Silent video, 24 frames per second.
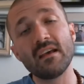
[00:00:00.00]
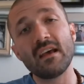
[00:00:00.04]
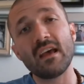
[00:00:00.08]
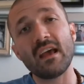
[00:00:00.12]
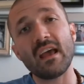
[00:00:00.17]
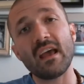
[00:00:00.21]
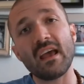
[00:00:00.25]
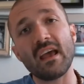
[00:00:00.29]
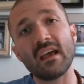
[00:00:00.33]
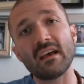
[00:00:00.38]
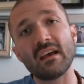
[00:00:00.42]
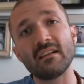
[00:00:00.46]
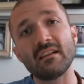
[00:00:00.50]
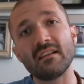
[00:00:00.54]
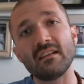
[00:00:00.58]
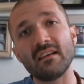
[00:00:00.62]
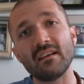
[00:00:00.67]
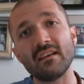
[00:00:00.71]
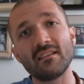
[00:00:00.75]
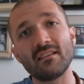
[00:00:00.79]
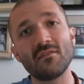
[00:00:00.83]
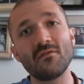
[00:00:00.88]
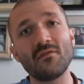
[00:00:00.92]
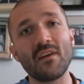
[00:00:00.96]
And
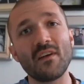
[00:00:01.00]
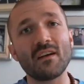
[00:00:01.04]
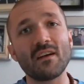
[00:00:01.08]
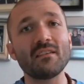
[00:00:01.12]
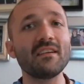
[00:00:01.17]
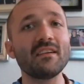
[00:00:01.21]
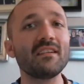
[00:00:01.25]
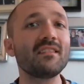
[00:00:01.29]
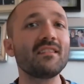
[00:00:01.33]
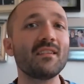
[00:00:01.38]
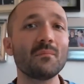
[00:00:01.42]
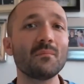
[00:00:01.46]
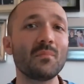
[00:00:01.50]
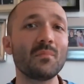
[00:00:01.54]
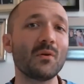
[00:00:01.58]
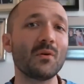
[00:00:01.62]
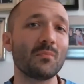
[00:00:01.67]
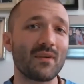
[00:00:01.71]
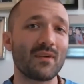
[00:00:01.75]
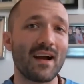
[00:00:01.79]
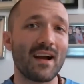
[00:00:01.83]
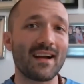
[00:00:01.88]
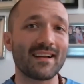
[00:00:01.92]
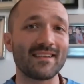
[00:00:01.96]
it's a very
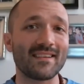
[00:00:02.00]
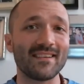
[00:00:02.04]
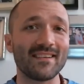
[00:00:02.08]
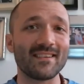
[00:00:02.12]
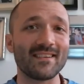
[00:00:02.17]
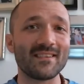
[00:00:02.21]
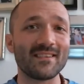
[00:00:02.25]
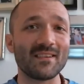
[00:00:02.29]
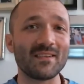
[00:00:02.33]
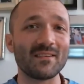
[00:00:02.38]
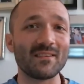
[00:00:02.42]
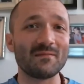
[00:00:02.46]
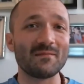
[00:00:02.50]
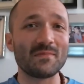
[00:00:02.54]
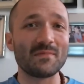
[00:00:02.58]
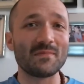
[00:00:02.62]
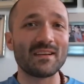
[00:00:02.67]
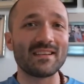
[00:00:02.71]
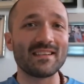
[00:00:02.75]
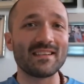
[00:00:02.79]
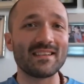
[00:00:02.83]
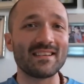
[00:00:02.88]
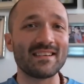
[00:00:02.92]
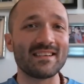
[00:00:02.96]
simple practice.
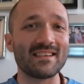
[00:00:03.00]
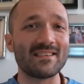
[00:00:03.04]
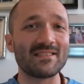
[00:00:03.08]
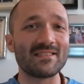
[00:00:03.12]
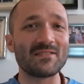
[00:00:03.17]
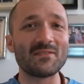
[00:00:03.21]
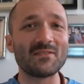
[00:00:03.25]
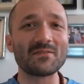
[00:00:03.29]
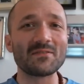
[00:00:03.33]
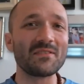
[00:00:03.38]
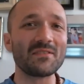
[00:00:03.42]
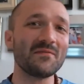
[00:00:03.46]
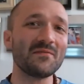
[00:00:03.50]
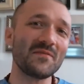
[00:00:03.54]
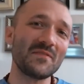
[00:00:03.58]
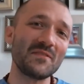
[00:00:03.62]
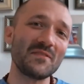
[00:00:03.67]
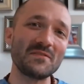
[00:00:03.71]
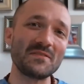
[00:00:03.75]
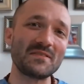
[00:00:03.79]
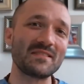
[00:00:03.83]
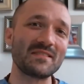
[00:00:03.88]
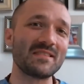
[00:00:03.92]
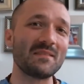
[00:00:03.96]
but don't
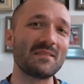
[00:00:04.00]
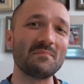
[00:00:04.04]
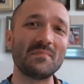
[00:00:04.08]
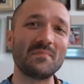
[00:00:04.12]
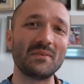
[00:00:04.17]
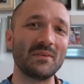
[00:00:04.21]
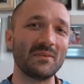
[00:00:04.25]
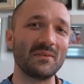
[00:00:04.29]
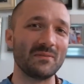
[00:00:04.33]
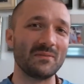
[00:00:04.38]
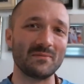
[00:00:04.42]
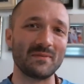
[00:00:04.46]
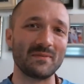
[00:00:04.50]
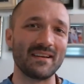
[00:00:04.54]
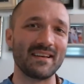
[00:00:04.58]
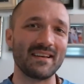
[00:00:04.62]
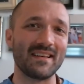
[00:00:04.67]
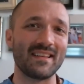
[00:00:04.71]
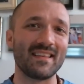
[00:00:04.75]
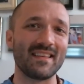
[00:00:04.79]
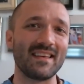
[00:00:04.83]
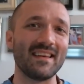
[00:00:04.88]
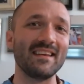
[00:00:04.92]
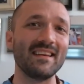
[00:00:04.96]
confuse simple
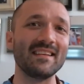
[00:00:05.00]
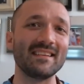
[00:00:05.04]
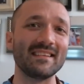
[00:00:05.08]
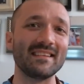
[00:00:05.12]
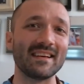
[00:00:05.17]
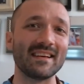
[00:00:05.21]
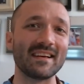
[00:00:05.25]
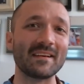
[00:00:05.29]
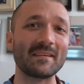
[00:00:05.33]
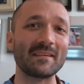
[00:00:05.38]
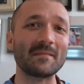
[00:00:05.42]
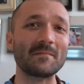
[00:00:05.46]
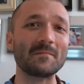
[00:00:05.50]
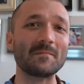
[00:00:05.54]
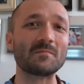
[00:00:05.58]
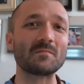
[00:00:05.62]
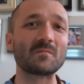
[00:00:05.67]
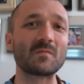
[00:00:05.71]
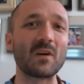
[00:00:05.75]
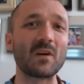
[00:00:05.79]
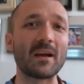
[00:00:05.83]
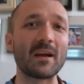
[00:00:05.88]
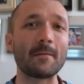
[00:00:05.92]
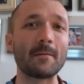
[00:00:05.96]
with easy,
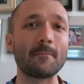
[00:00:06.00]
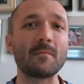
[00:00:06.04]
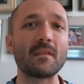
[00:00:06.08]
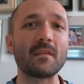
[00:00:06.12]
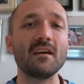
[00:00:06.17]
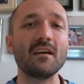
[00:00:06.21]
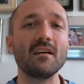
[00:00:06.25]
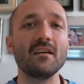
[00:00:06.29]
right?